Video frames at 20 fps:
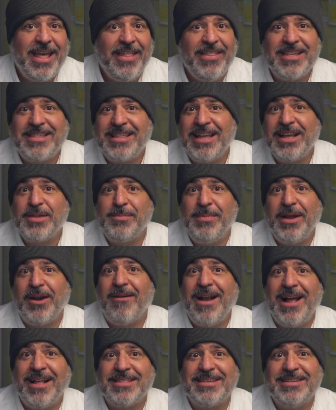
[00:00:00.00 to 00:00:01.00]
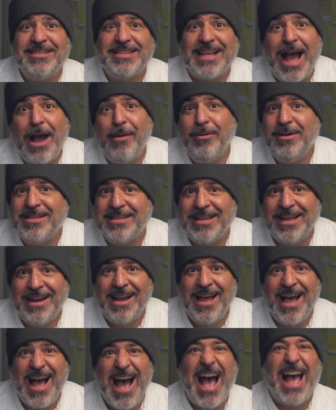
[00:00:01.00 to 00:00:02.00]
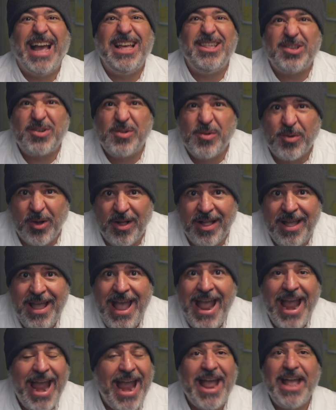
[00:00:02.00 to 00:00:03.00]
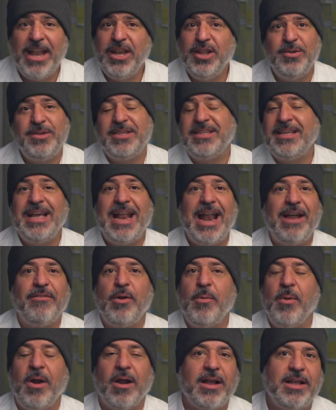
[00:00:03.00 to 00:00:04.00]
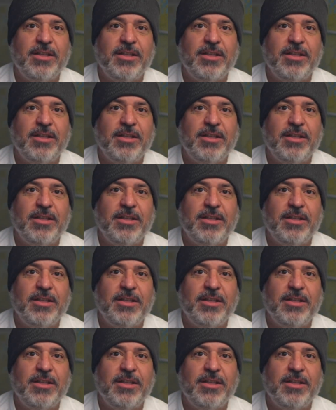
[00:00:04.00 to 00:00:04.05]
This thing's been around since I was in high school, and you see it everywhere.